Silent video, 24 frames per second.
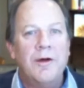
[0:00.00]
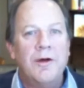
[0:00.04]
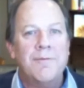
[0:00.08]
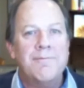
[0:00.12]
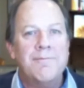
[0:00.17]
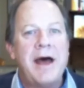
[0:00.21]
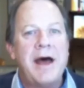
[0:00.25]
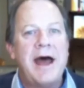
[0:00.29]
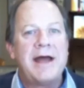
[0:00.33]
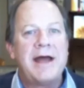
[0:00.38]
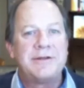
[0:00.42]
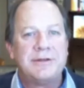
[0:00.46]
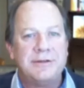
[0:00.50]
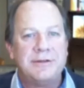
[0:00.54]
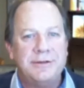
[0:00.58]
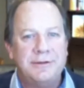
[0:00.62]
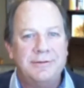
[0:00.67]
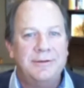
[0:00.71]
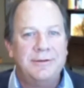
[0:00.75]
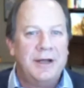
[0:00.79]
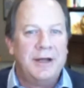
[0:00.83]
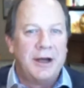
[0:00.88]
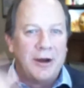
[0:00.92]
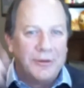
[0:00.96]
match,
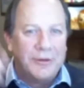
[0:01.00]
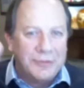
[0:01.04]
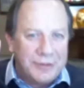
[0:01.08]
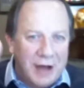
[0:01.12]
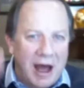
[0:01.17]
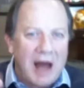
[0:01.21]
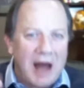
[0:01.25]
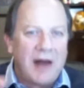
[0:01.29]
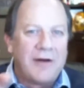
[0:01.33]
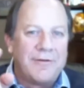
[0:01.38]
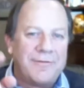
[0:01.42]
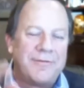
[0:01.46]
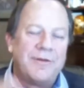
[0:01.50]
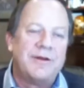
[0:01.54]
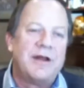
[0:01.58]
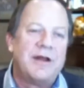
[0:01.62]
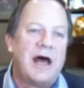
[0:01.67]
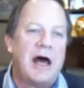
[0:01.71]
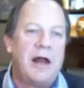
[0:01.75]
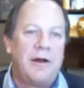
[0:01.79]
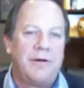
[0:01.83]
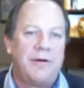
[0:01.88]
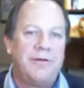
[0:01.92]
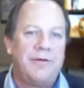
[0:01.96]
dollar for
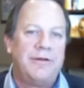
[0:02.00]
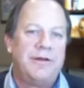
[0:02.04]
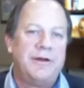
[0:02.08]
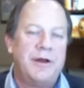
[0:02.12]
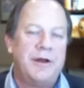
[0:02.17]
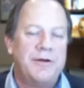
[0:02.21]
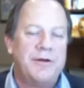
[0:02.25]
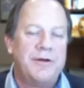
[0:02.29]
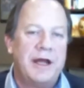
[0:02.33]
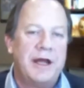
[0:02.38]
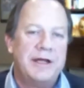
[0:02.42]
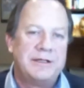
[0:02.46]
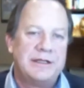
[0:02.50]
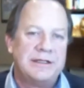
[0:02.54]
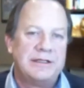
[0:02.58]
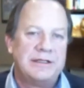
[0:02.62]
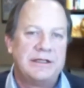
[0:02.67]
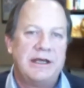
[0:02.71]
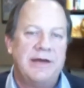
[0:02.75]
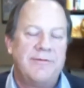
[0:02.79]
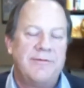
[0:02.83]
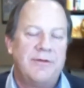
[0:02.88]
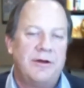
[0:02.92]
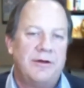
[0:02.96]
dollar the donations
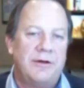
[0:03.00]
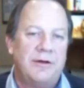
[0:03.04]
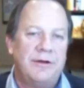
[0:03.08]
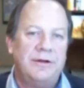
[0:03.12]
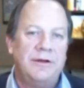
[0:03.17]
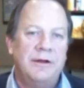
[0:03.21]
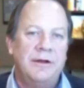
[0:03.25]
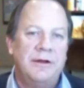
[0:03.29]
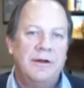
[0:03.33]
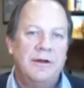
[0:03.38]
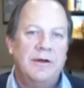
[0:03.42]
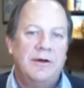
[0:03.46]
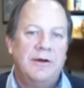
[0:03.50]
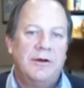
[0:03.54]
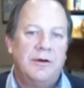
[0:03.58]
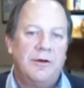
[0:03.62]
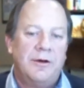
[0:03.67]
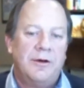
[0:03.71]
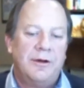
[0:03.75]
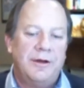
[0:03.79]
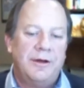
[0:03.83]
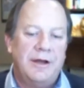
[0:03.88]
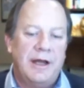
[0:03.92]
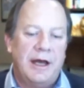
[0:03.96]
given on
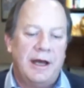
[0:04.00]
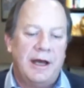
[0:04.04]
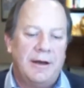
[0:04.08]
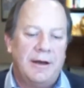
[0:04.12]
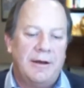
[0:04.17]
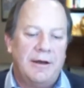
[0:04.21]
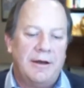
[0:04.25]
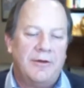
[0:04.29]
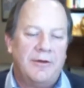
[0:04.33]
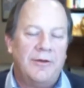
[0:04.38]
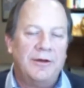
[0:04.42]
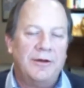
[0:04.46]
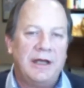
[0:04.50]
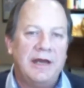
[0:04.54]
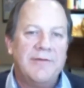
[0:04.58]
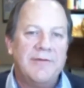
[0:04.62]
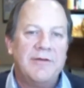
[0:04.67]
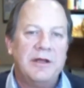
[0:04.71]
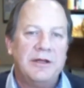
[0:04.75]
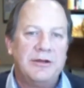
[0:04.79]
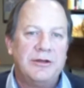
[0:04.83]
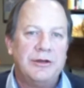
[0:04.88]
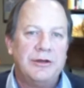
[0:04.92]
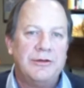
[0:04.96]
on
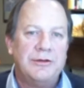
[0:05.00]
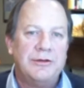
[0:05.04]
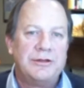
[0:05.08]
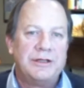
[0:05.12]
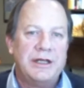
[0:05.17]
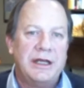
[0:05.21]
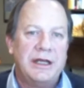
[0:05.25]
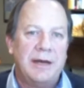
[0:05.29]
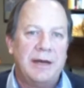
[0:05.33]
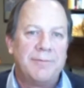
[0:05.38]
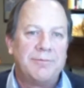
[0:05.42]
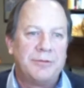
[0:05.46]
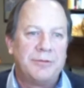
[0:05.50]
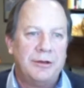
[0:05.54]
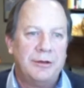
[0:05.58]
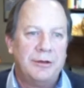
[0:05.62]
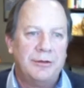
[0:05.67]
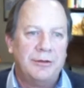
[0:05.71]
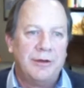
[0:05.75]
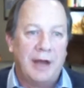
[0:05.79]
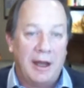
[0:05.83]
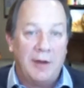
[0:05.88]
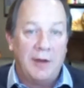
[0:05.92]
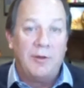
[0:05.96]
Giving Tuesday up
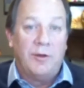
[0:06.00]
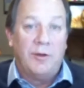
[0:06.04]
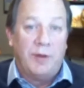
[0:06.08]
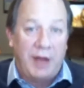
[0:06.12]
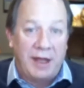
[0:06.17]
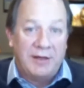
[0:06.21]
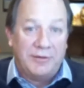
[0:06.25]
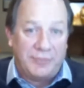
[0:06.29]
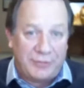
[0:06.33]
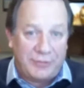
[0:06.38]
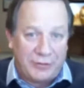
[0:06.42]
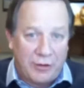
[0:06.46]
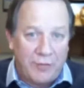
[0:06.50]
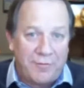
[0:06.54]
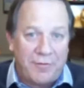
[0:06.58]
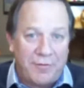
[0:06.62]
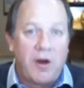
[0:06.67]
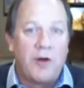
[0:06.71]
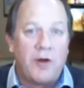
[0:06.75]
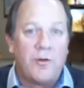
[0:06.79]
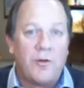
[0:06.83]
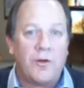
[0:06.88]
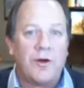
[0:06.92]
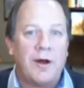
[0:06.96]
to, and so
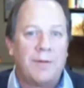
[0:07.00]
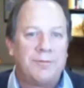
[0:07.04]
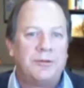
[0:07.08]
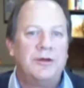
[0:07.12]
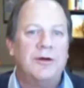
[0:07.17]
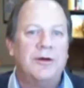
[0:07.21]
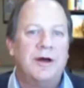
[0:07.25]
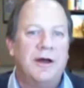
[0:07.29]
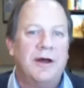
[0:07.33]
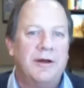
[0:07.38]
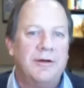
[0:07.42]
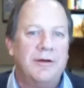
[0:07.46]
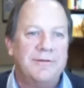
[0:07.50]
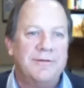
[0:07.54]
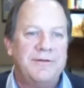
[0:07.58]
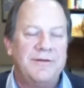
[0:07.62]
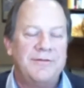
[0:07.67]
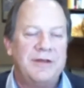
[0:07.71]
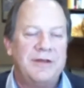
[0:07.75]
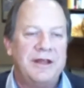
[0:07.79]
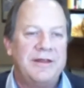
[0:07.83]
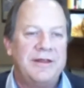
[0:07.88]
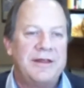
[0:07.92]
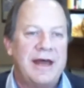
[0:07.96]
far we're up to
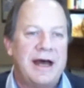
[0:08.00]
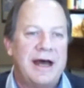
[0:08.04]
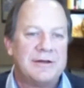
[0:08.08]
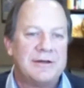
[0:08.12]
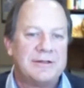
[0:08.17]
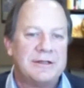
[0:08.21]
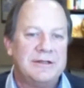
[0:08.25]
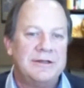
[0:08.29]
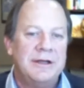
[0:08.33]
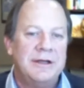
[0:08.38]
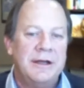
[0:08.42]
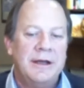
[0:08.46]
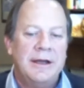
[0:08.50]
150,000.